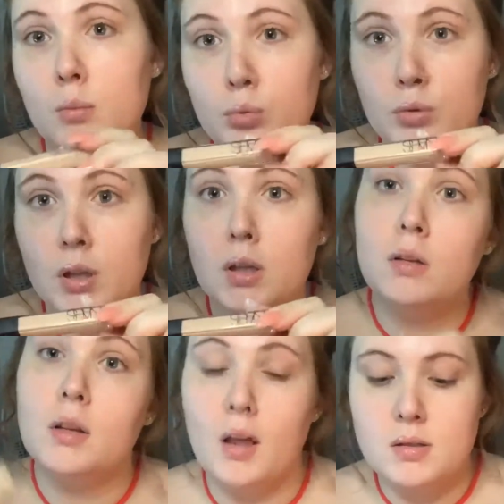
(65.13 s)
for
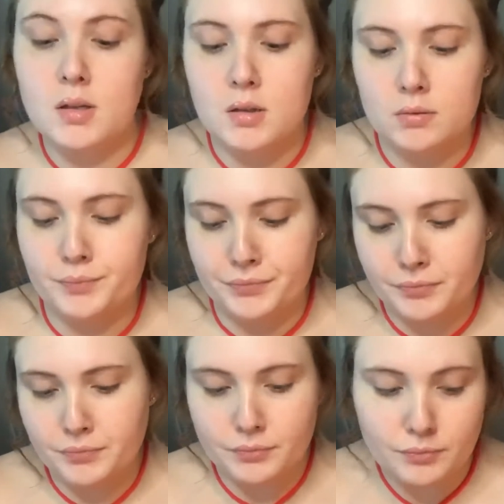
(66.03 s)
concealer, I use the
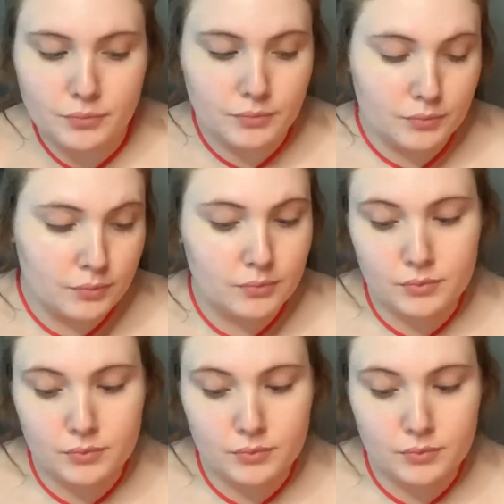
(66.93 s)
NARS